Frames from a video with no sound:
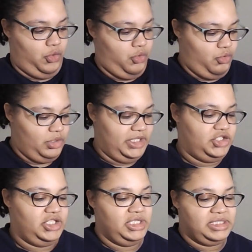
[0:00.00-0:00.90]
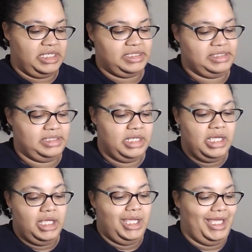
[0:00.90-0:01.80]
Holy Jesus.
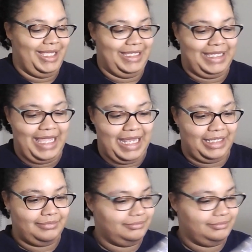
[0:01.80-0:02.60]
I got it.